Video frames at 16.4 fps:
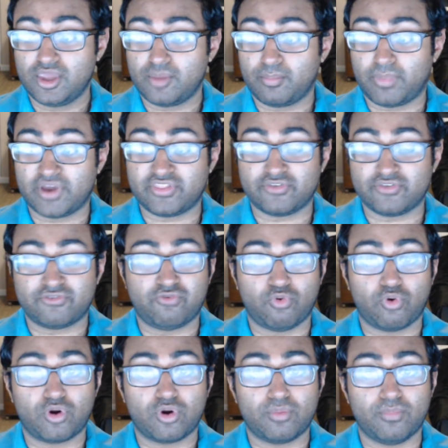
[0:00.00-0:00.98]
by the
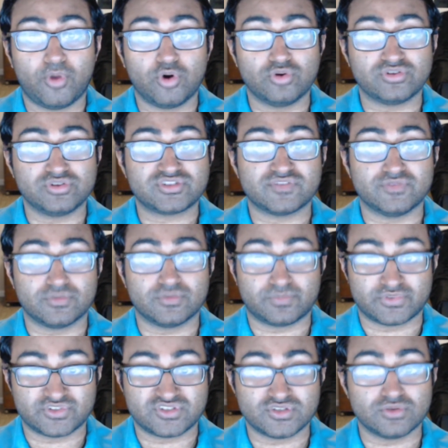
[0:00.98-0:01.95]
foremost of the
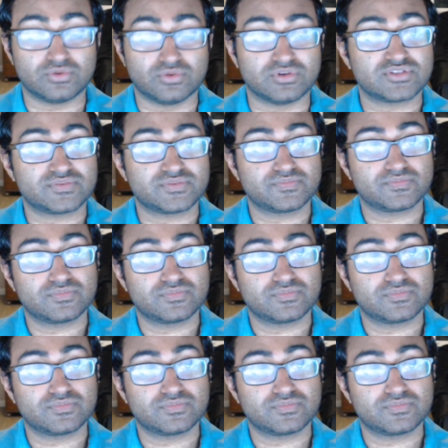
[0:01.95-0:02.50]
pursuers.